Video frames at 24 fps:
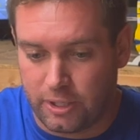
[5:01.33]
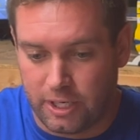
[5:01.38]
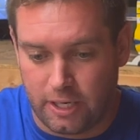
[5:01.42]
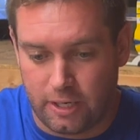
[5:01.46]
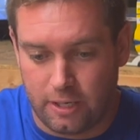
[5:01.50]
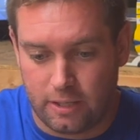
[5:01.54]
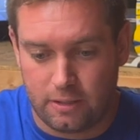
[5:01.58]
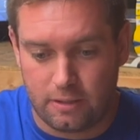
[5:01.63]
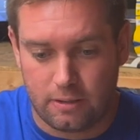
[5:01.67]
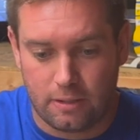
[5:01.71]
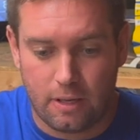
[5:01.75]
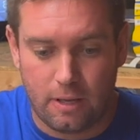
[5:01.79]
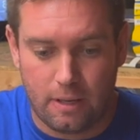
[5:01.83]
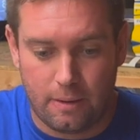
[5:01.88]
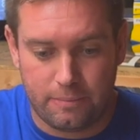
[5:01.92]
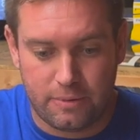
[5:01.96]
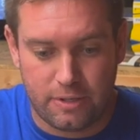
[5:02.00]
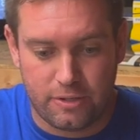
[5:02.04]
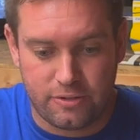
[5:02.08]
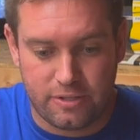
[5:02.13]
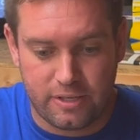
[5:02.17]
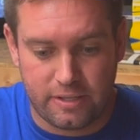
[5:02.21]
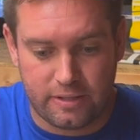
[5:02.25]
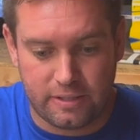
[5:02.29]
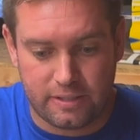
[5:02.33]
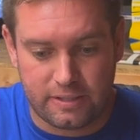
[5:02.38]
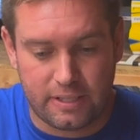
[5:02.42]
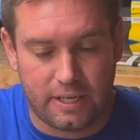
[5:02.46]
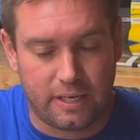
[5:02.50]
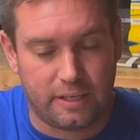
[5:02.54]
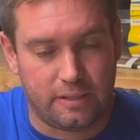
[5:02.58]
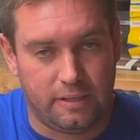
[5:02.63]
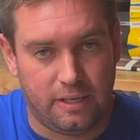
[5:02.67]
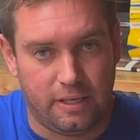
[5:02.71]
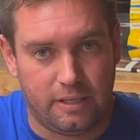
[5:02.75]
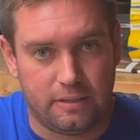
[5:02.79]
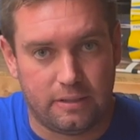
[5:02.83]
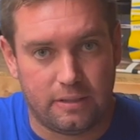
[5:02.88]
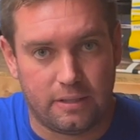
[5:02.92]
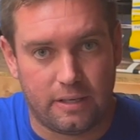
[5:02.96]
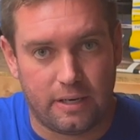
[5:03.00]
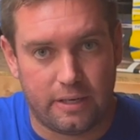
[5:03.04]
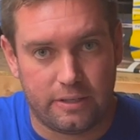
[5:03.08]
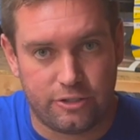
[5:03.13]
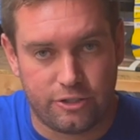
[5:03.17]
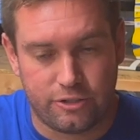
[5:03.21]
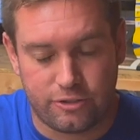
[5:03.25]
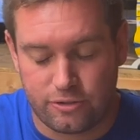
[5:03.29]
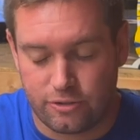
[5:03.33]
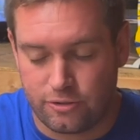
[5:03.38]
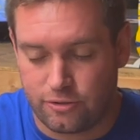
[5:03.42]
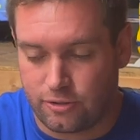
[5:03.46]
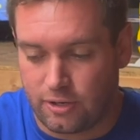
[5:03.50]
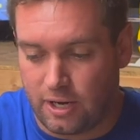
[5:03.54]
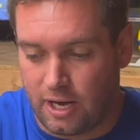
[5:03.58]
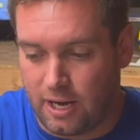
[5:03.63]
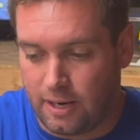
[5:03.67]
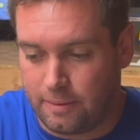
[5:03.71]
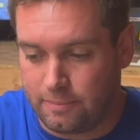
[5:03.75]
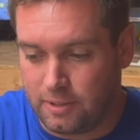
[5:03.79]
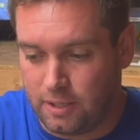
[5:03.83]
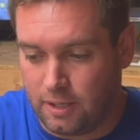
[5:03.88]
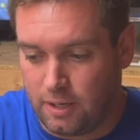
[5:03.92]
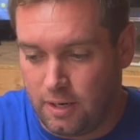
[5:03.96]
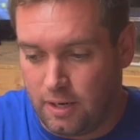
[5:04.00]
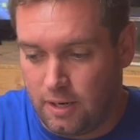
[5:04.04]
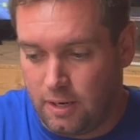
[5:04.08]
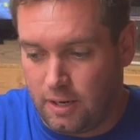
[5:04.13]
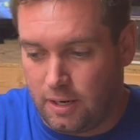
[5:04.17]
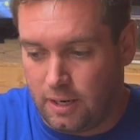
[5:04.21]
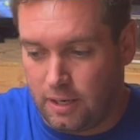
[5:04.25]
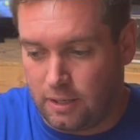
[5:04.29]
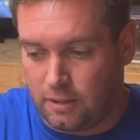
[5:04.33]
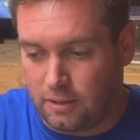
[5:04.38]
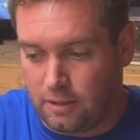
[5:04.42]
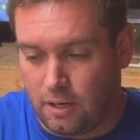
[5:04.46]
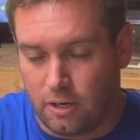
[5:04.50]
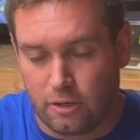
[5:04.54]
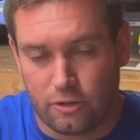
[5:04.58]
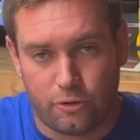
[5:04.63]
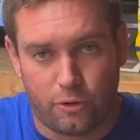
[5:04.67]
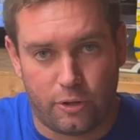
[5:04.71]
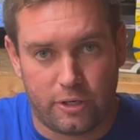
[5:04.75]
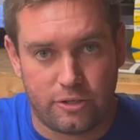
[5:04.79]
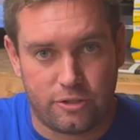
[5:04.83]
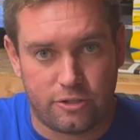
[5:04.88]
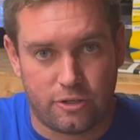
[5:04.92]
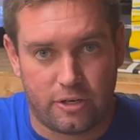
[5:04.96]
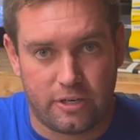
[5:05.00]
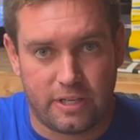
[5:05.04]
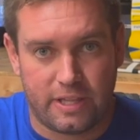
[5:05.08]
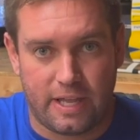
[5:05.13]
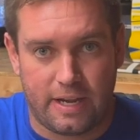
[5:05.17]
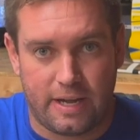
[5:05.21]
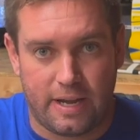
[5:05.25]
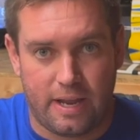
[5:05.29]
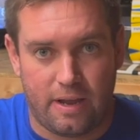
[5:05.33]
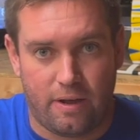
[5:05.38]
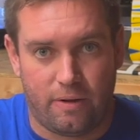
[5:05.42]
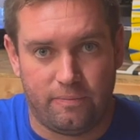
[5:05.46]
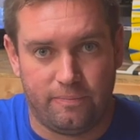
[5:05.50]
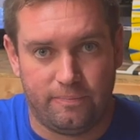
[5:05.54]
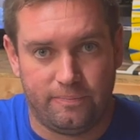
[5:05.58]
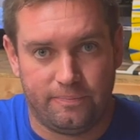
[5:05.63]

in um, using the technique that I just described, and I'll go ahead and show you that now.